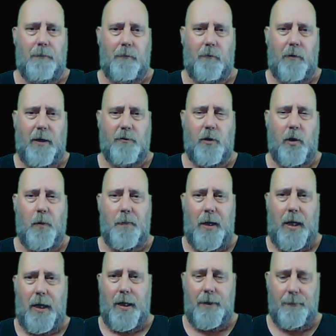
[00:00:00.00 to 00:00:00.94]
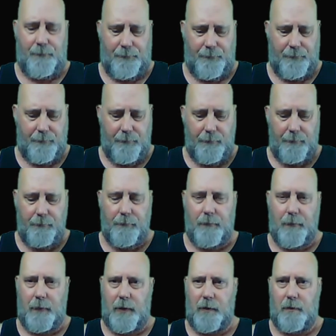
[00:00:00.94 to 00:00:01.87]
Retro Pi.
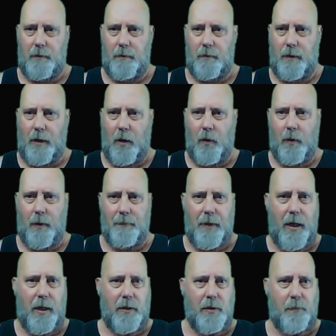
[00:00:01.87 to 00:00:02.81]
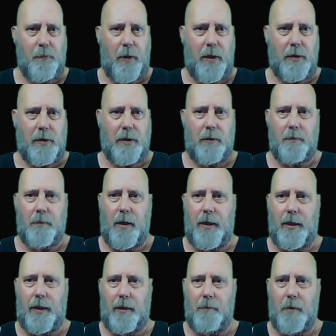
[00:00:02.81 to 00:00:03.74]
No, I'm not sponsored
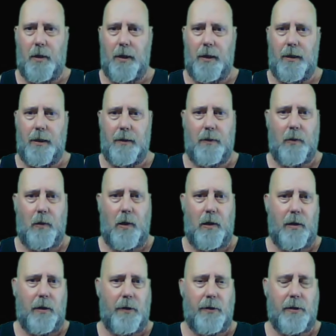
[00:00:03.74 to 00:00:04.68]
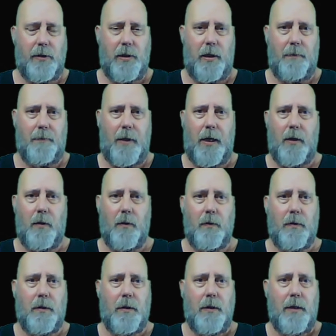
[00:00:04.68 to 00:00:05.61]
by anybody. I do all of this on my
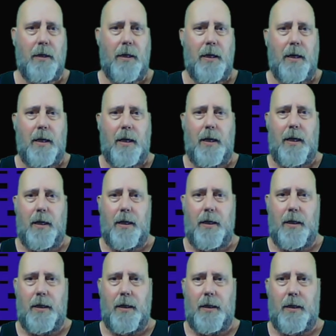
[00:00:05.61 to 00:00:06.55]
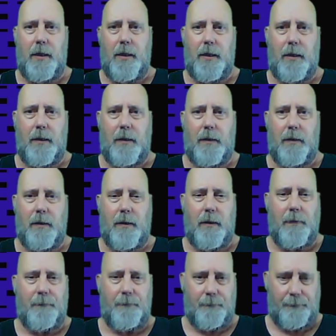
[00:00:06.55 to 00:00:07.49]
own. And
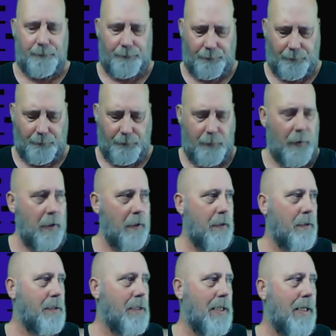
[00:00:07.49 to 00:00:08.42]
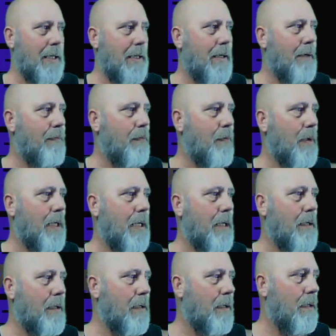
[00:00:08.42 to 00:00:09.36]
I'm going to see if we
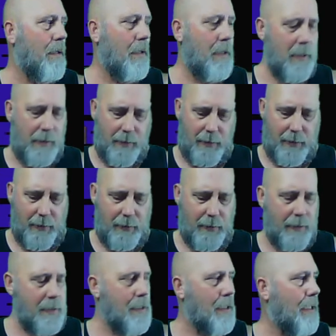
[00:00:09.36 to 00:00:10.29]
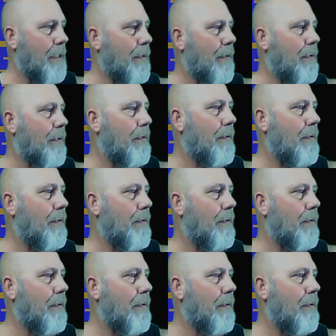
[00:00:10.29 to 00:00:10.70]
can get this thing